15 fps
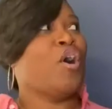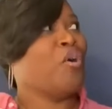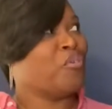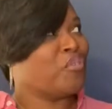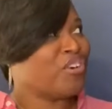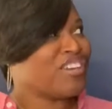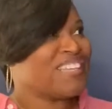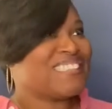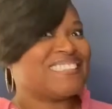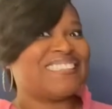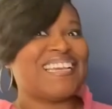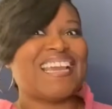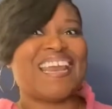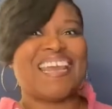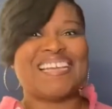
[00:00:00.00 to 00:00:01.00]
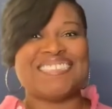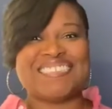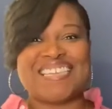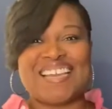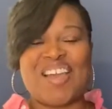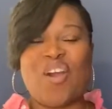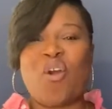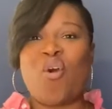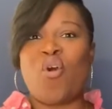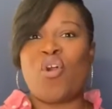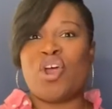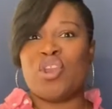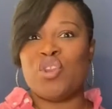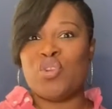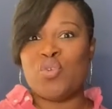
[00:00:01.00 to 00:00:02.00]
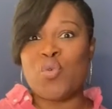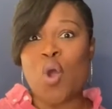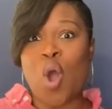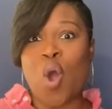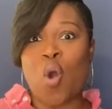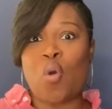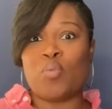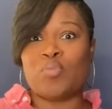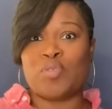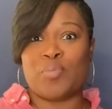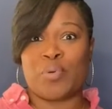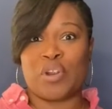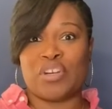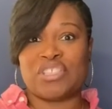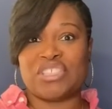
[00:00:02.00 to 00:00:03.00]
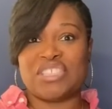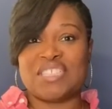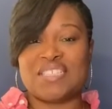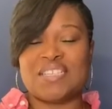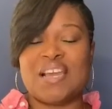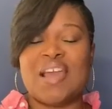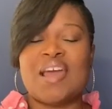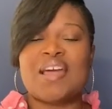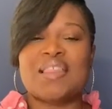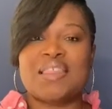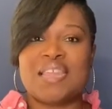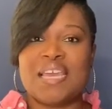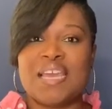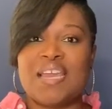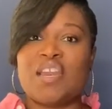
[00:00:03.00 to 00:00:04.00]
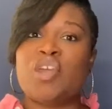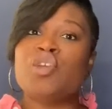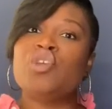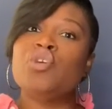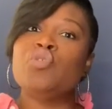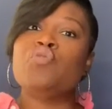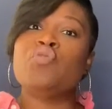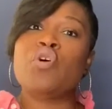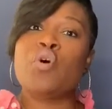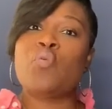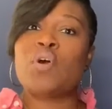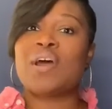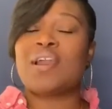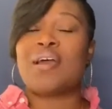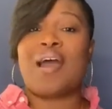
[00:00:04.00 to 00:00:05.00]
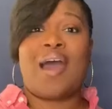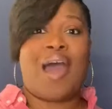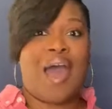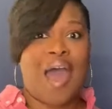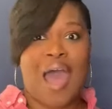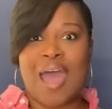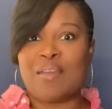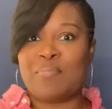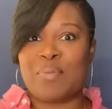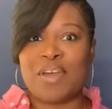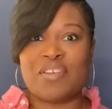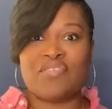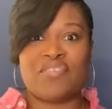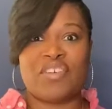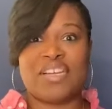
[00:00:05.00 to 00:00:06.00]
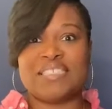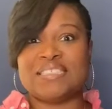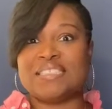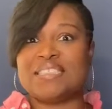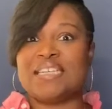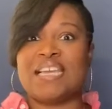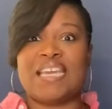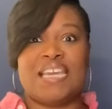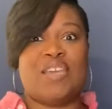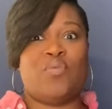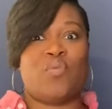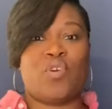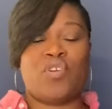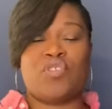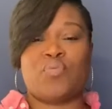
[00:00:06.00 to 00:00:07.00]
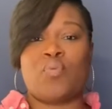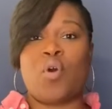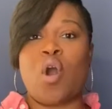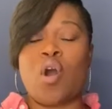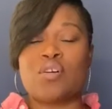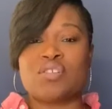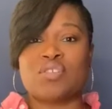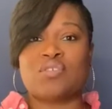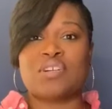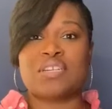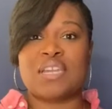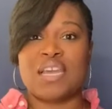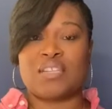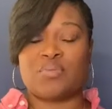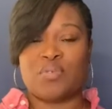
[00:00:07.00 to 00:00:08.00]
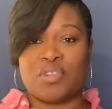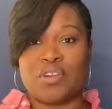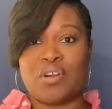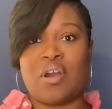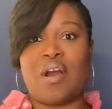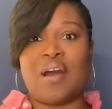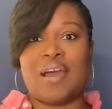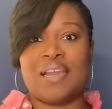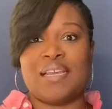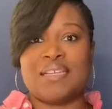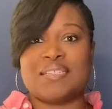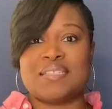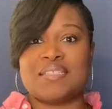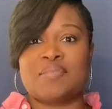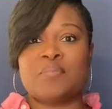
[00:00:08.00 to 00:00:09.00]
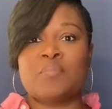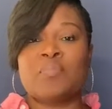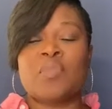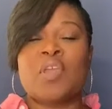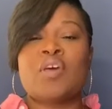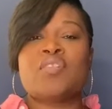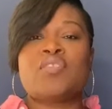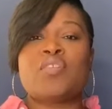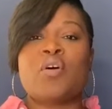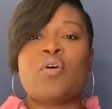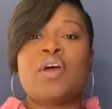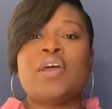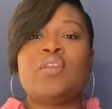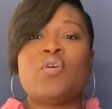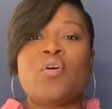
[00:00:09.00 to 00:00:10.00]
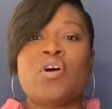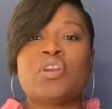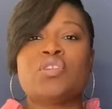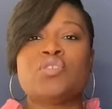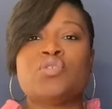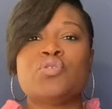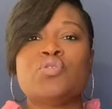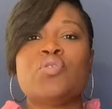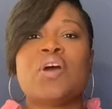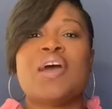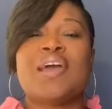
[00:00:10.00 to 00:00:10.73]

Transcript: a real estate agent or a new home to purchase, then you know what hot button phrases and keywords will also connect with your audience. So in order to